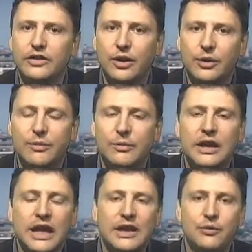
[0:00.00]
So
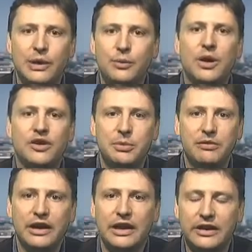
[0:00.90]
if we were to be
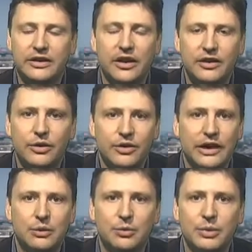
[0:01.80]
regulated, I don't
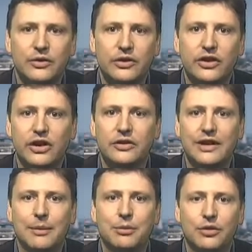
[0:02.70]
think it would be on the side
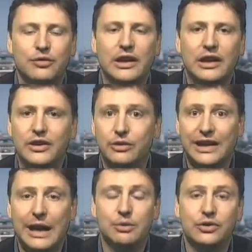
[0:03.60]
of regulatory
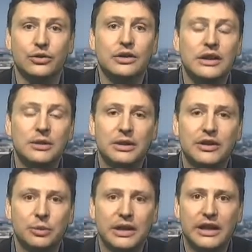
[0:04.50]
capital,
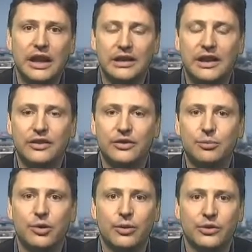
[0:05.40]
because we connect lenders
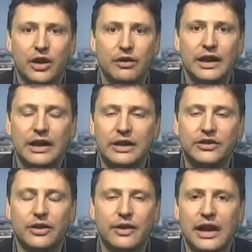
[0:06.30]
and borrowers directly,
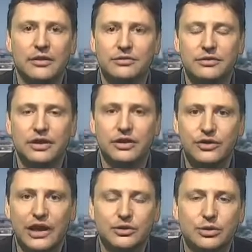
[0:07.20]
so they have a
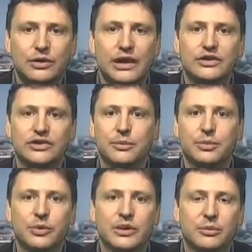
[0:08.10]
contractual relationship
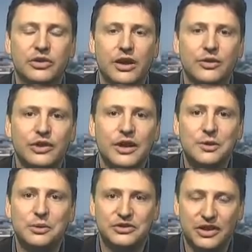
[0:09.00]
between themselves,
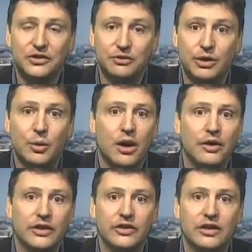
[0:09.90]
which doesn't
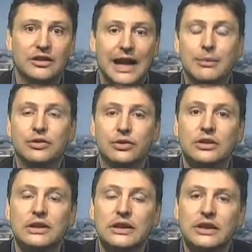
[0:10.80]
require external capital.